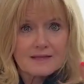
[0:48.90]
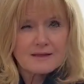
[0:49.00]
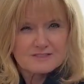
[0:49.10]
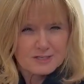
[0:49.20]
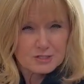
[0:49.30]

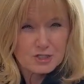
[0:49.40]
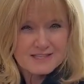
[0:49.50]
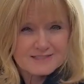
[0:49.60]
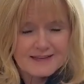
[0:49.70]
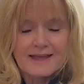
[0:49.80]

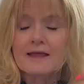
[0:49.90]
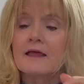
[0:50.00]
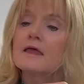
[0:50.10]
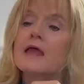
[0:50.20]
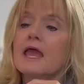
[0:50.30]
suggesting
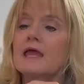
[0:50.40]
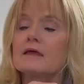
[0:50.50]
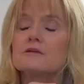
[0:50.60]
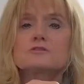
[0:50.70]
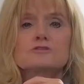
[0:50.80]

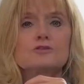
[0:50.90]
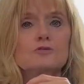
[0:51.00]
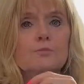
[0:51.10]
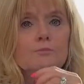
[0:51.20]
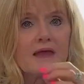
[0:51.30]
is
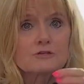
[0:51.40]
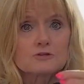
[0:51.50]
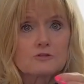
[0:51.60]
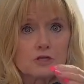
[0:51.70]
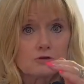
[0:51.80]
to make
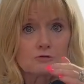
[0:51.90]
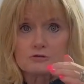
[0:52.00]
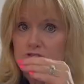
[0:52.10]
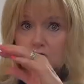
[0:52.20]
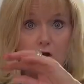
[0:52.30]
sure that you
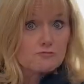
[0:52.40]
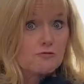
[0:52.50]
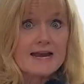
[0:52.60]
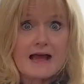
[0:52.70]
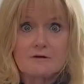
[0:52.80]
start
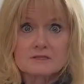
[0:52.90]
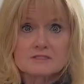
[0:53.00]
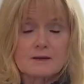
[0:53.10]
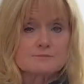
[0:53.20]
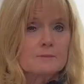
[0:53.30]
right out in
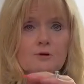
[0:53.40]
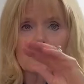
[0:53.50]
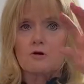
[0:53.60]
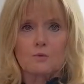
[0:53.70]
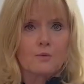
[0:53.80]
September
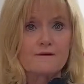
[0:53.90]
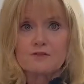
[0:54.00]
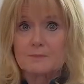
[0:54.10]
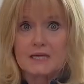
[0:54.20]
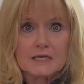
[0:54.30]
or whenever the
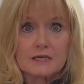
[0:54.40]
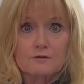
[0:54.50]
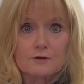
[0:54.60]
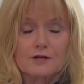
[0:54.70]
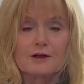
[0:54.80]
beginning of
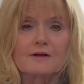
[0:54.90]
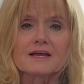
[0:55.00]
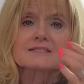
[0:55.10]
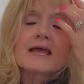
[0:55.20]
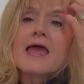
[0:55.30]
your year
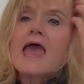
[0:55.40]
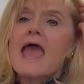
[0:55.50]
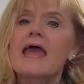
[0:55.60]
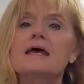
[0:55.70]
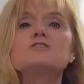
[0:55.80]
is,
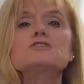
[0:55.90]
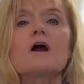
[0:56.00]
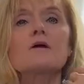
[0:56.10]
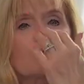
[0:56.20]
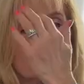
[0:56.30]
and
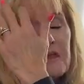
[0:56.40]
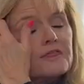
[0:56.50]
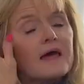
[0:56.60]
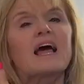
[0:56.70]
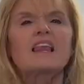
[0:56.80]
start with,
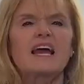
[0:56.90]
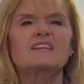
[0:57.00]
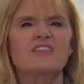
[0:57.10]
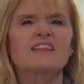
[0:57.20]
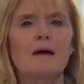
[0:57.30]
and I like to
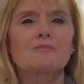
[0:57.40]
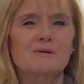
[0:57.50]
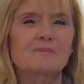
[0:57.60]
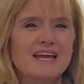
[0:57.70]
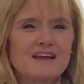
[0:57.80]
think that the
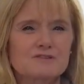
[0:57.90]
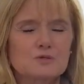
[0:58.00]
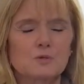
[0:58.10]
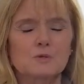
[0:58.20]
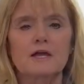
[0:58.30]
beginning of the
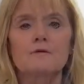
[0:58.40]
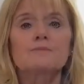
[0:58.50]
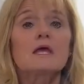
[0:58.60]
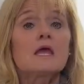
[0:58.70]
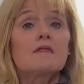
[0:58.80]
school year,
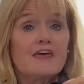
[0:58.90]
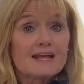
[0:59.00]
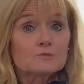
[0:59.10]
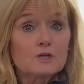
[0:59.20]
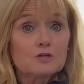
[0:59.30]

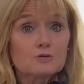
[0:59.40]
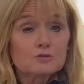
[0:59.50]
that's when you do